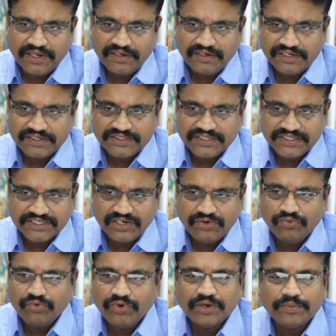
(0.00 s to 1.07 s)
richest
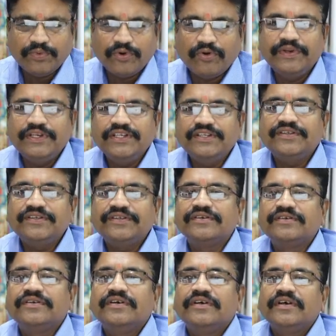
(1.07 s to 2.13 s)
groundwater province.
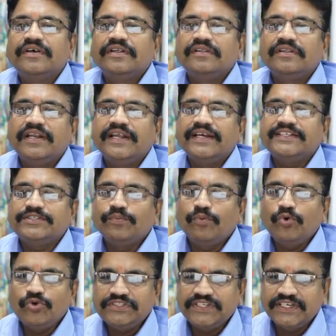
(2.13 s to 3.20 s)
The next
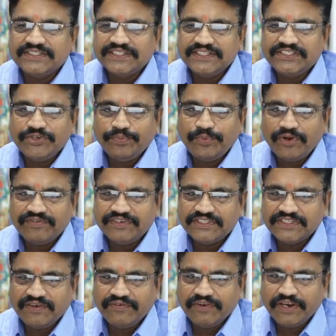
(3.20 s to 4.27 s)
most extensive province
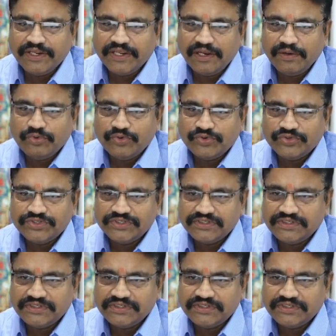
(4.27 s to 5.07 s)
covering almost in